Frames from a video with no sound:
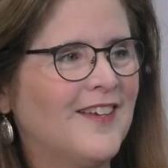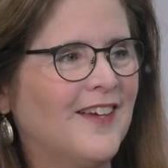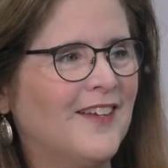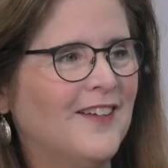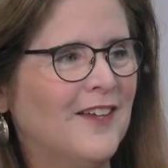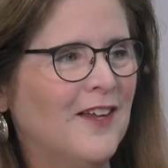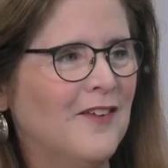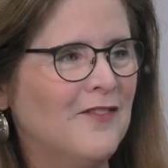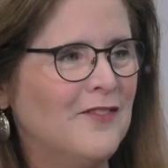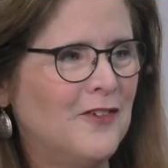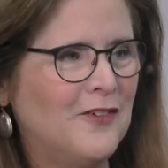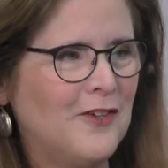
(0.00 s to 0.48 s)
I
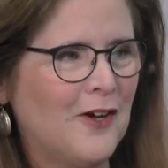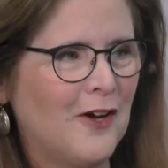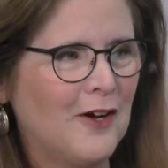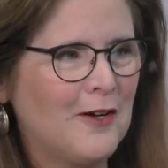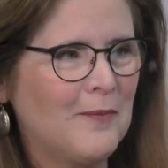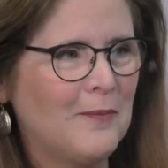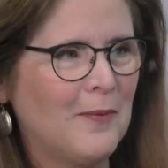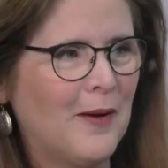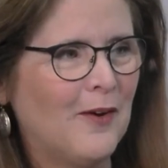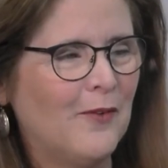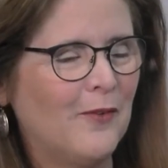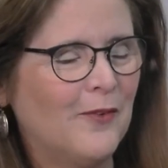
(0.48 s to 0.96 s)
love to talk
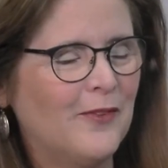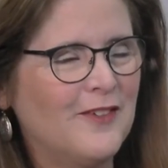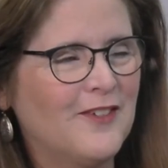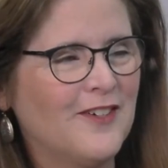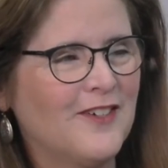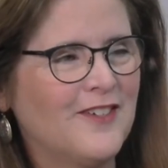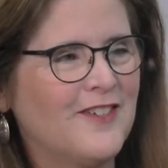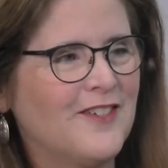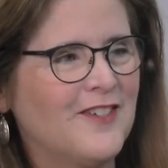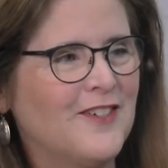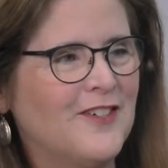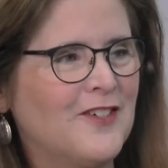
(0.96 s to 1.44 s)
about with
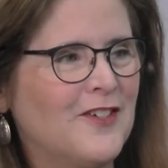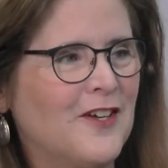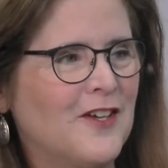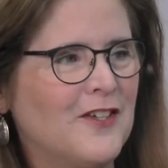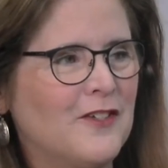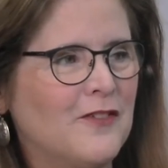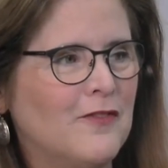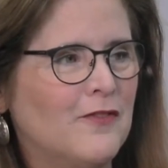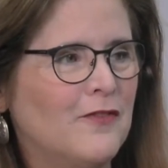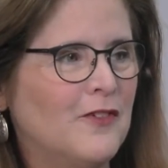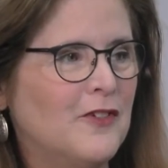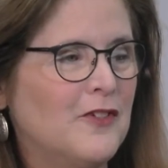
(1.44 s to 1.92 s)
Johnson &
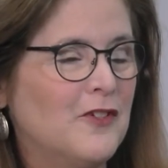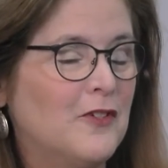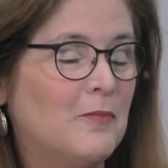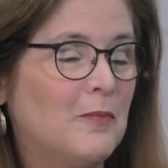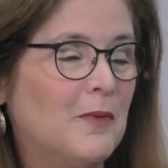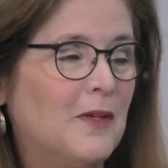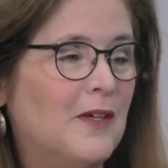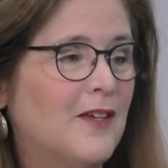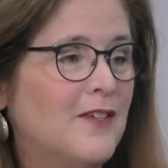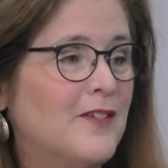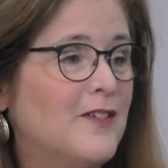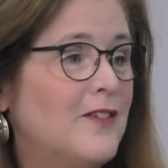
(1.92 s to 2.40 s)
Johnson Vision
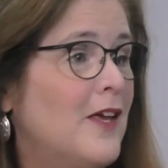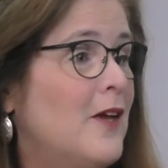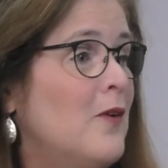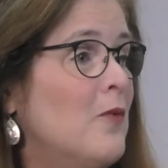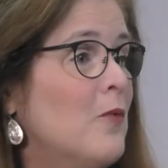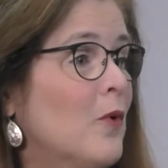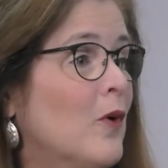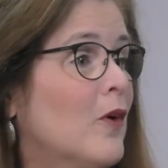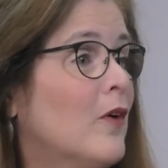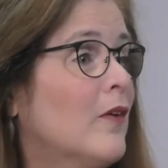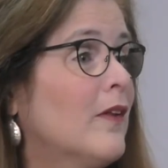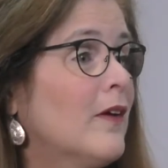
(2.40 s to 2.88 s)
because they
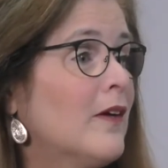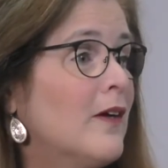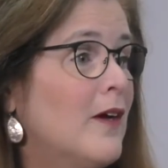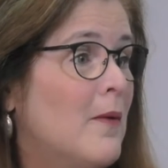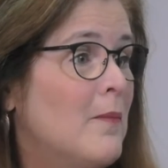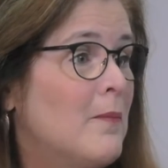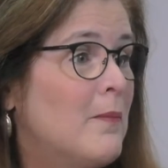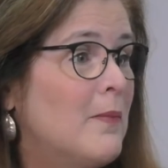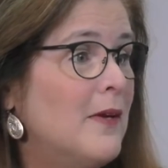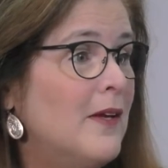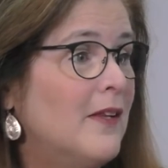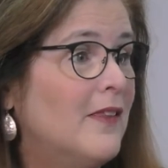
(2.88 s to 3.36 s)
were the
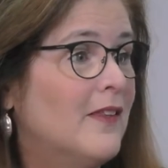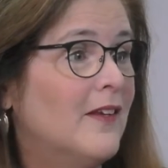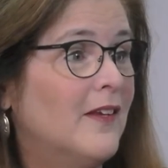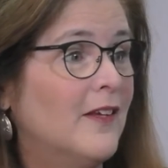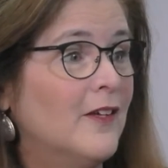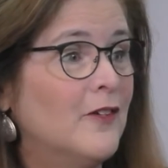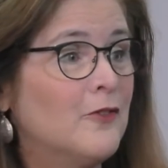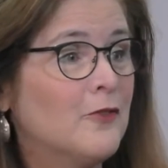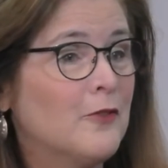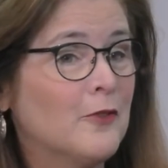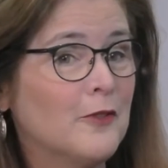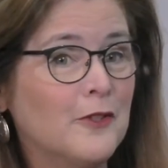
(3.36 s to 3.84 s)
company that
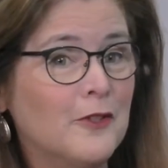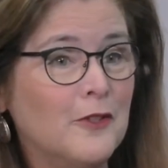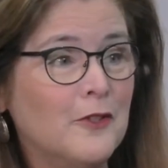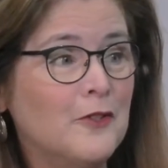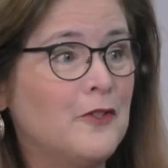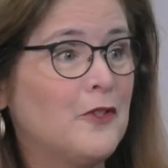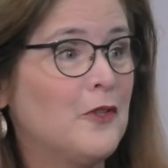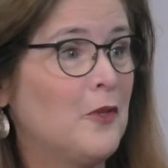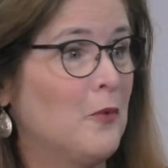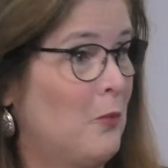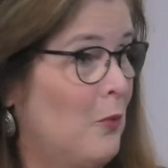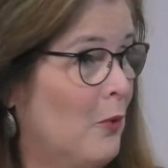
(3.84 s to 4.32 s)

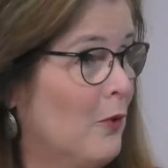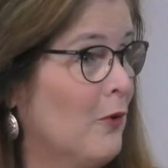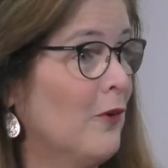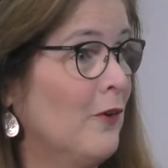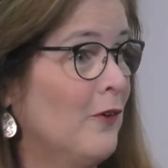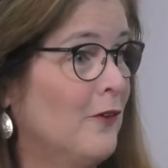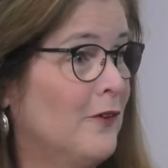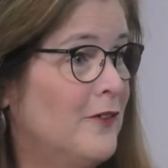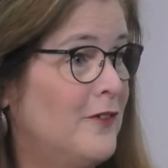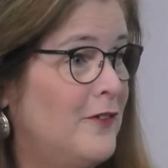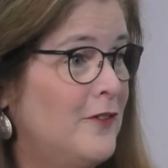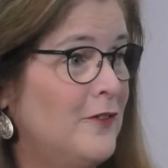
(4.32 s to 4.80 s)
introduced the
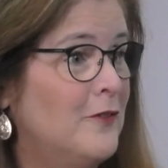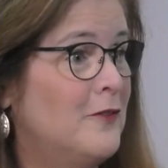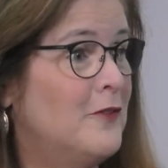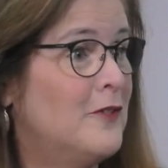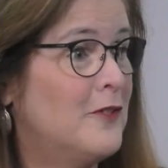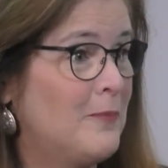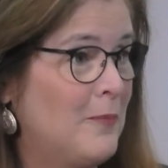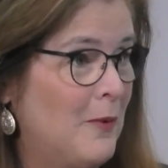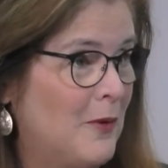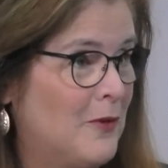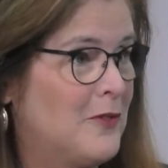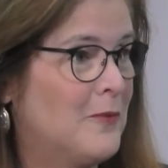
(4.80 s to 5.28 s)
world to
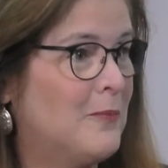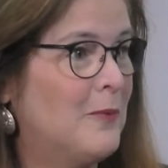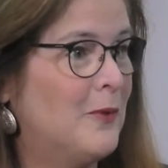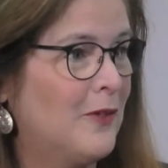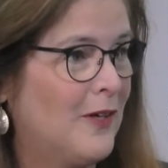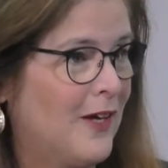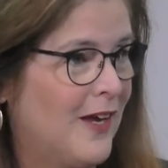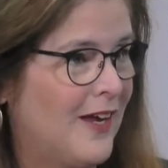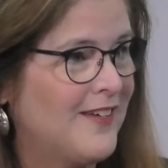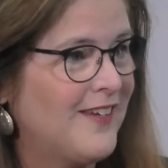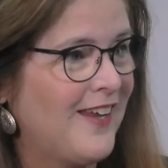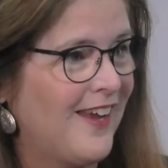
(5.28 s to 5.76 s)
disposable
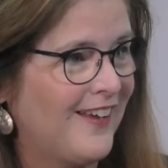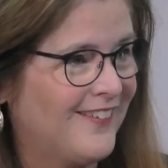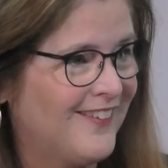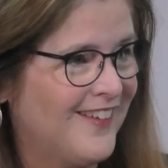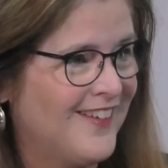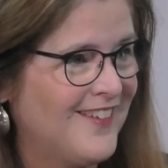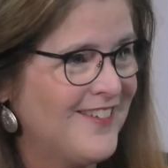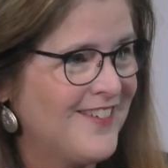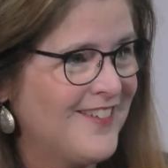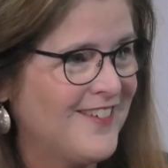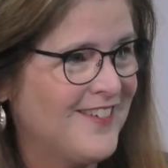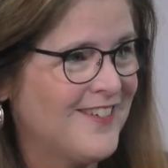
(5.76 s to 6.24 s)
contact
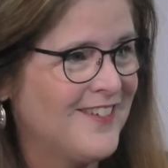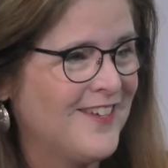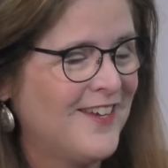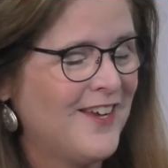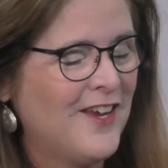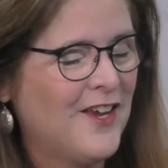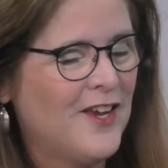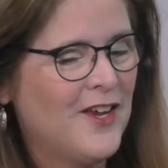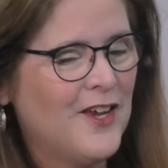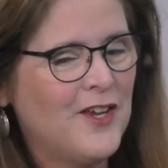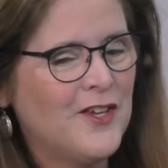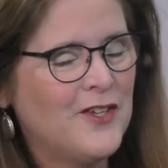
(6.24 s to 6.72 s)
lenses.
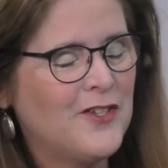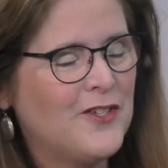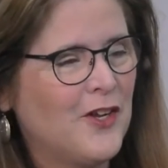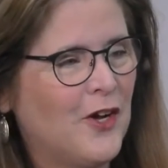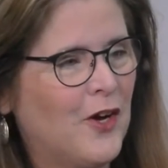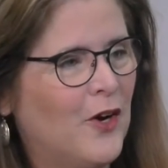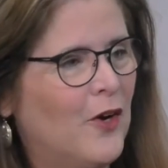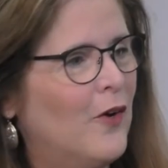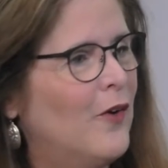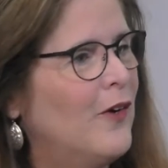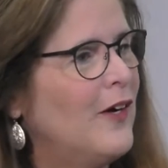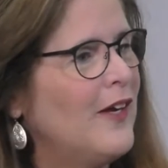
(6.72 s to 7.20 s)

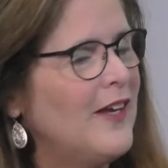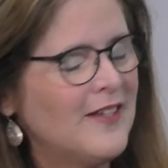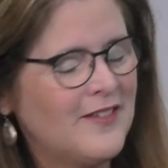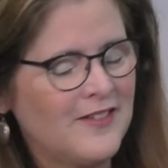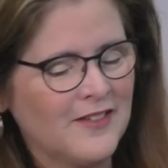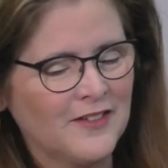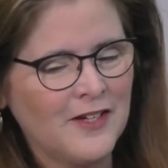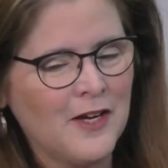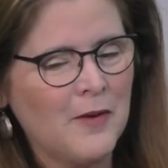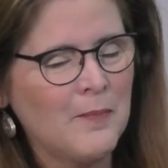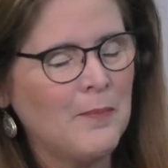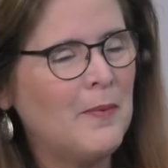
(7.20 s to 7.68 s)
So it's
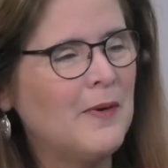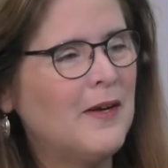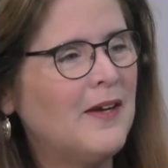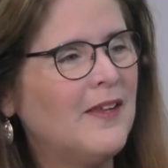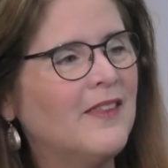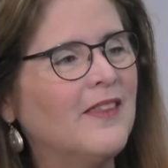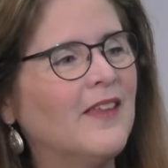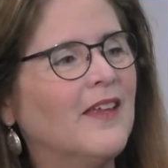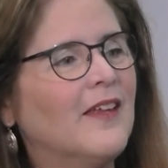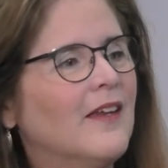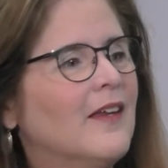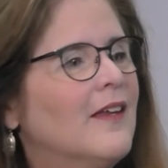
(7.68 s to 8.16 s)
a company
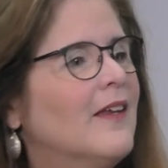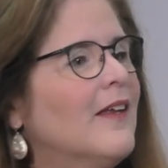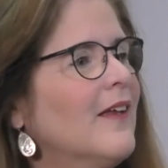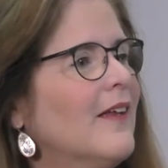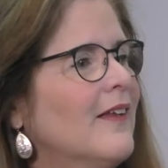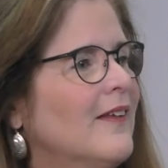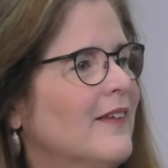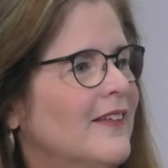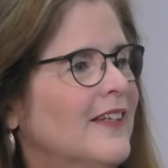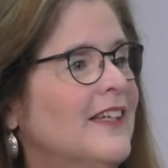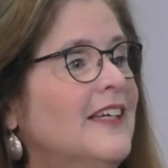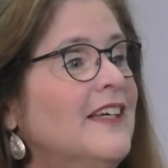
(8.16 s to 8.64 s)
that
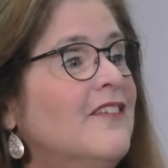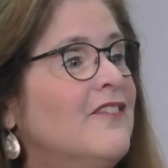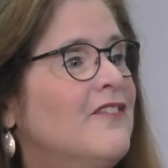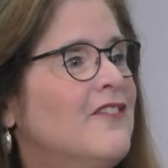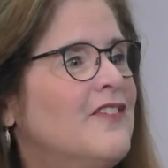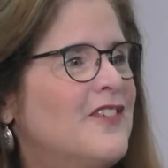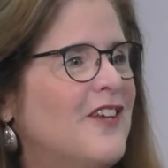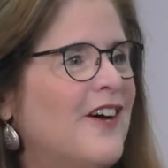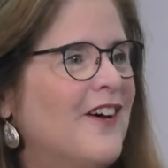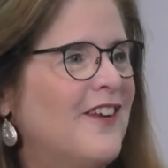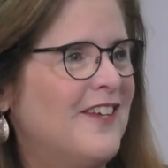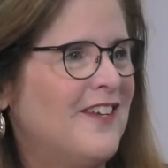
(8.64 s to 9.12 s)

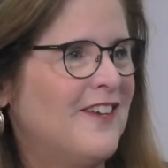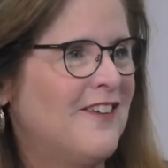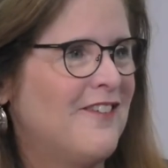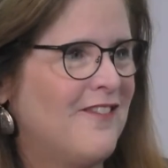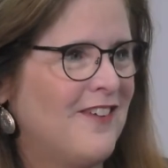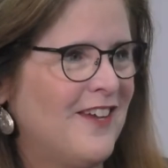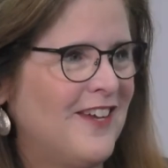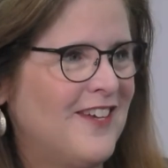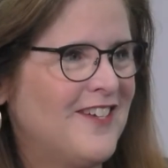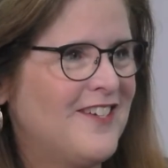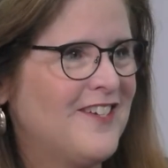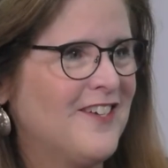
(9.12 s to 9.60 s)
lives on
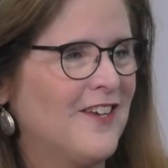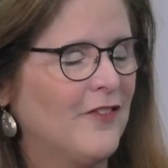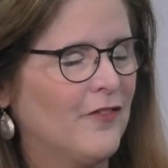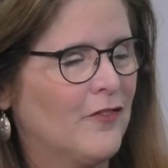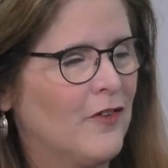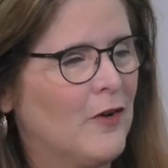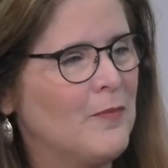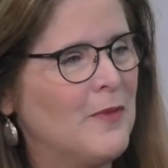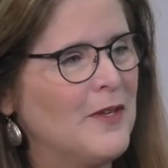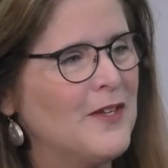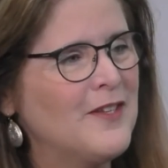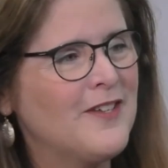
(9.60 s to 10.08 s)
innovation
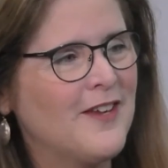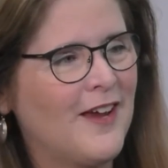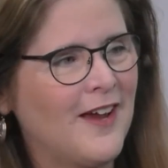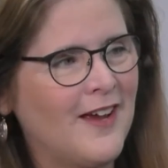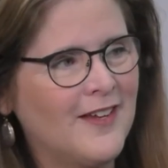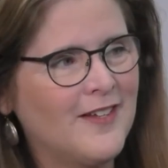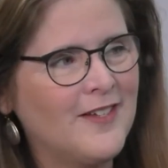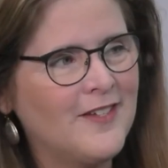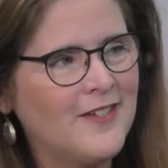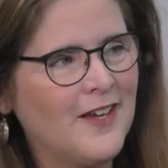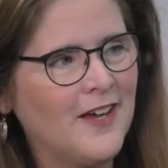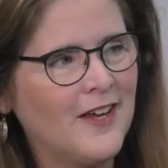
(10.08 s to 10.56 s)
from the
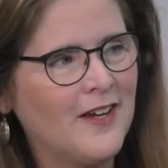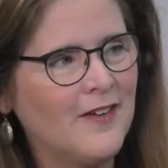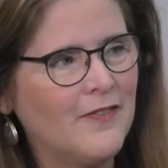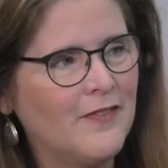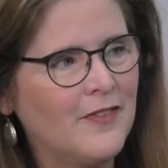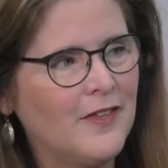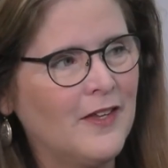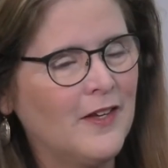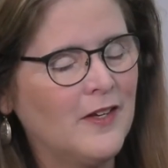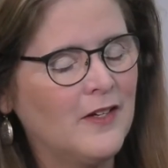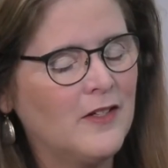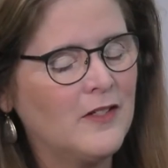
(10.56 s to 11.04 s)
science side of
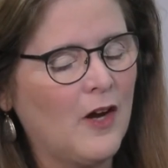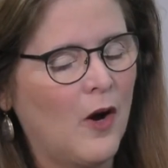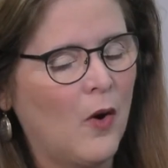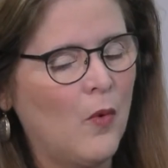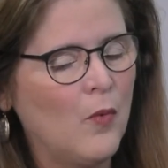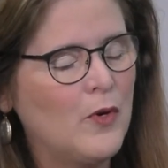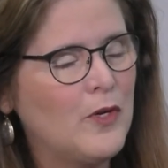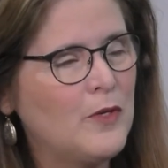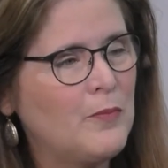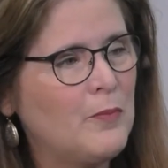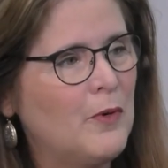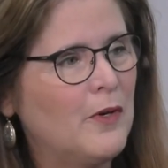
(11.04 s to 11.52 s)
things,
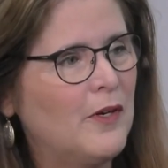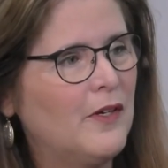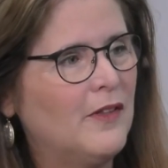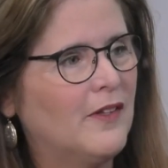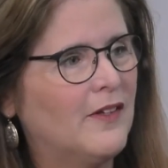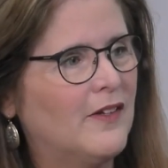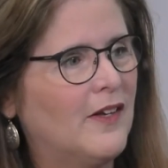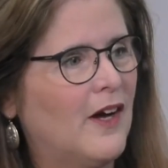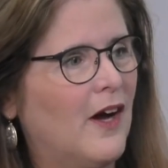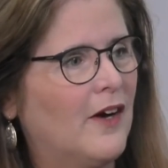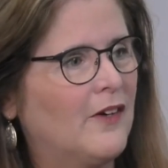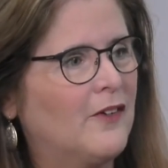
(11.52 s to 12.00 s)
always putting the
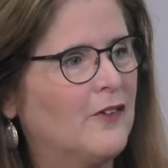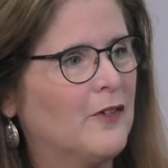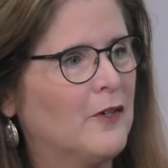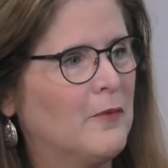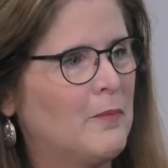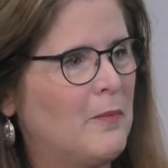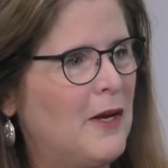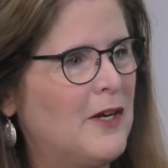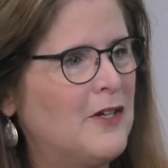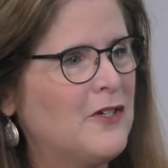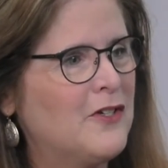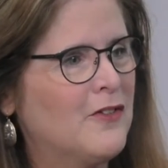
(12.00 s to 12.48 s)
doctor
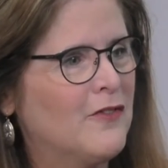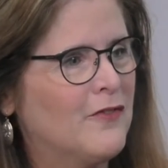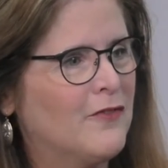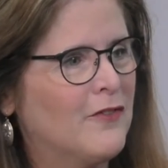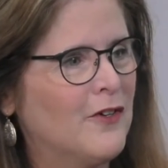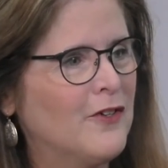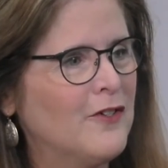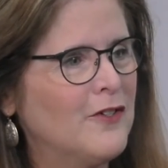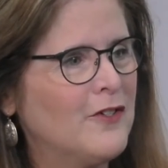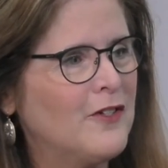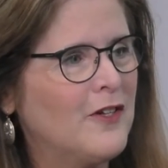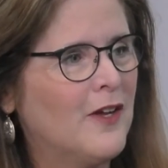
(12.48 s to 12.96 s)
and patient
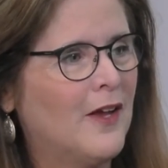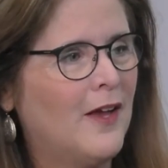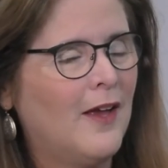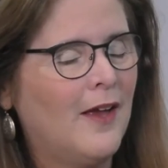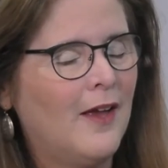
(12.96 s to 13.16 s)
first.